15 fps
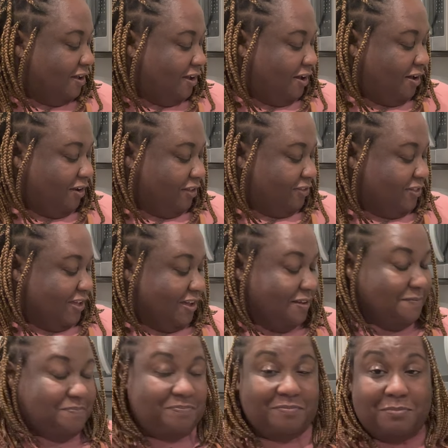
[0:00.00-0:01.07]
all of
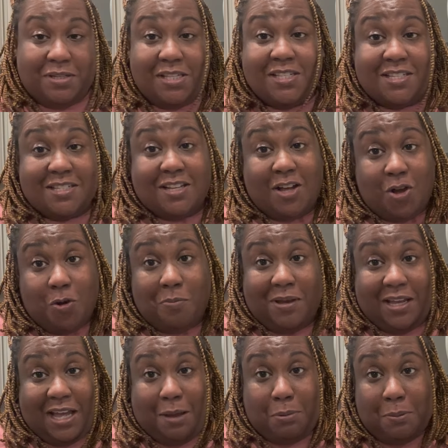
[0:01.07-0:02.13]
that. But this is a
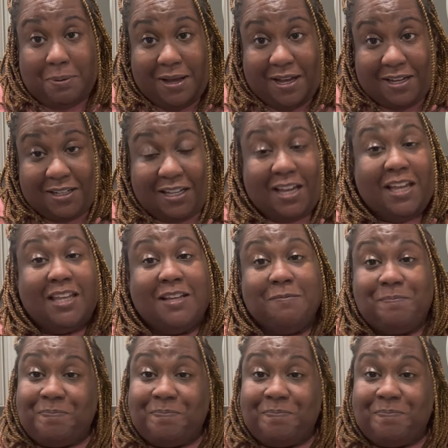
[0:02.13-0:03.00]
homemade apple pie. Like